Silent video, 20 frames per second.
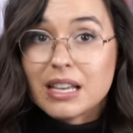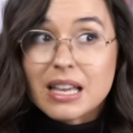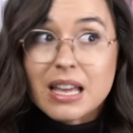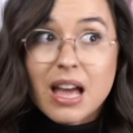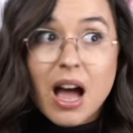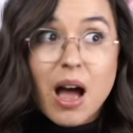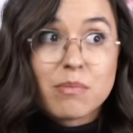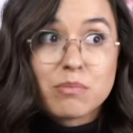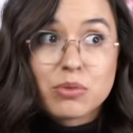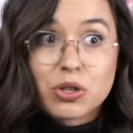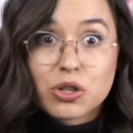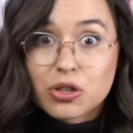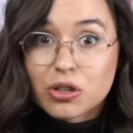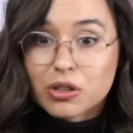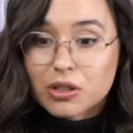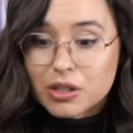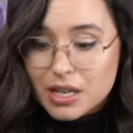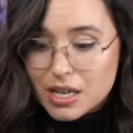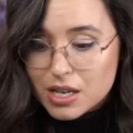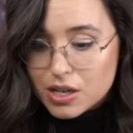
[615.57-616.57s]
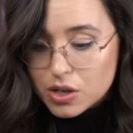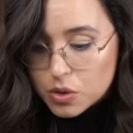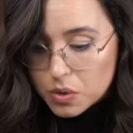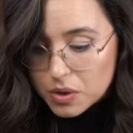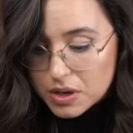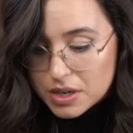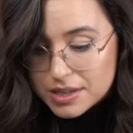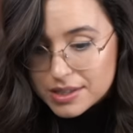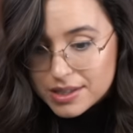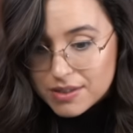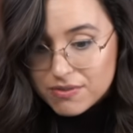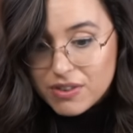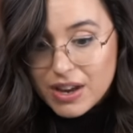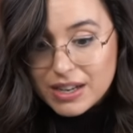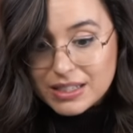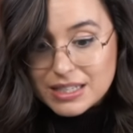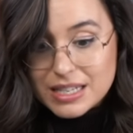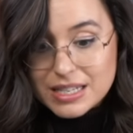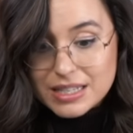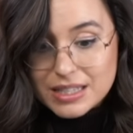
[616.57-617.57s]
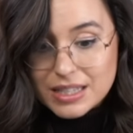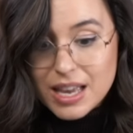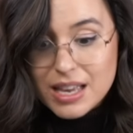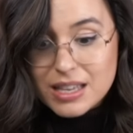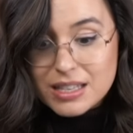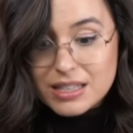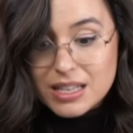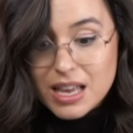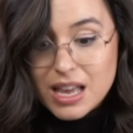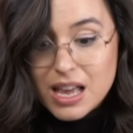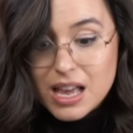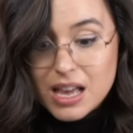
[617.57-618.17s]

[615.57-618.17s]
I'm sure he agrees. In fact, he says,